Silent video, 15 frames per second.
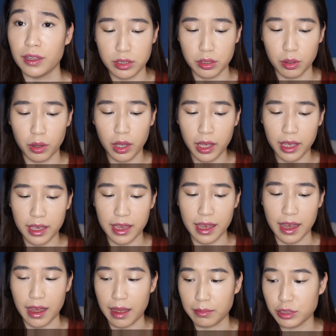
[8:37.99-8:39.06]
So
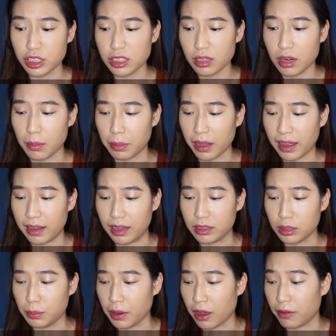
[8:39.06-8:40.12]
yeah, I'm just gonna apply a
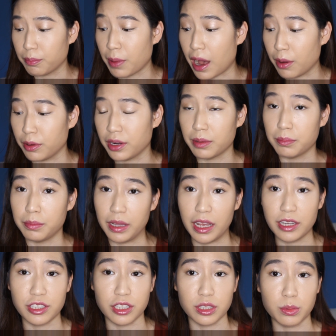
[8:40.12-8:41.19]
little bit of powdered
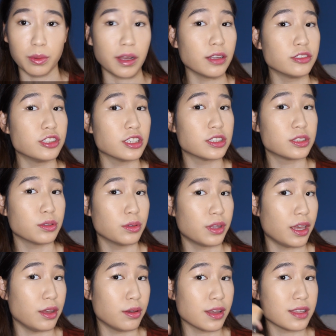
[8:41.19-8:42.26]
blush as well, just so
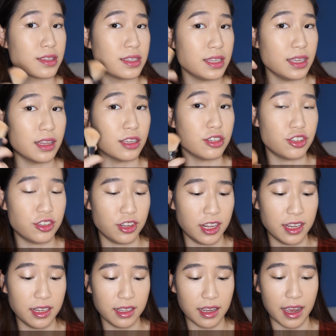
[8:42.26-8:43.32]
that you can see the
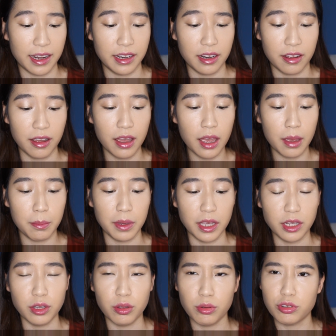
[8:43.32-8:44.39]
sheen kind of be
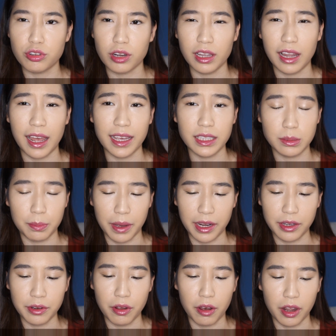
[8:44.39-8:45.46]
neutralized but
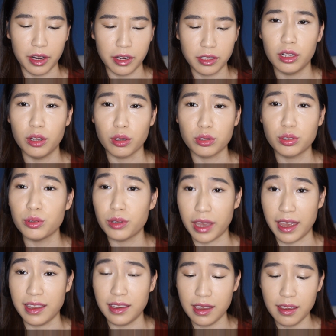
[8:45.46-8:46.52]
not look too
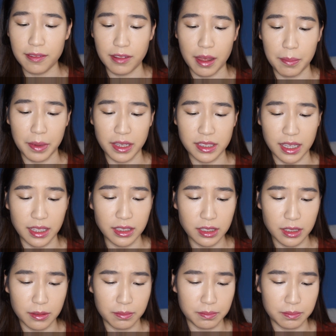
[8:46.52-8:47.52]
cakey, if that makes sense.